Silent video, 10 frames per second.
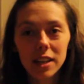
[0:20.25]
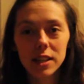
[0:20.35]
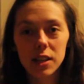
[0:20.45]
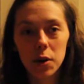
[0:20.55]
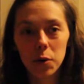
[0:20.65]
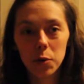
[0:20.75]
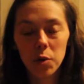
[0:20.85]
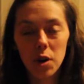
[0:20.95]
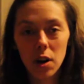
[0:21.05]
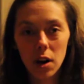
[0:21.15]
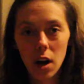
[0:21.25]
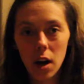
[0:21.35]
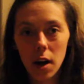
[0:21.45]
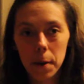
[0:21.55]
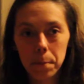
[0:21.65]
So,
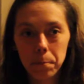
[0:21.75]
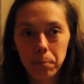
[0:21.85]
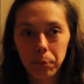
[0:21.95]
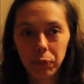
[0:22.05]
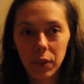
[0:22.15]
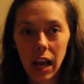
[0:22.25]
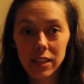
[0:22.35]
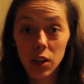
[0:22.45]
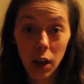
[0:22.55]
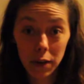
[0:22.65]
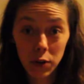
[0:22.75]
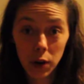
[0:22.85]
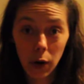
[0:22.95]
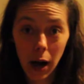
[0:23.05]
as a lot of you know,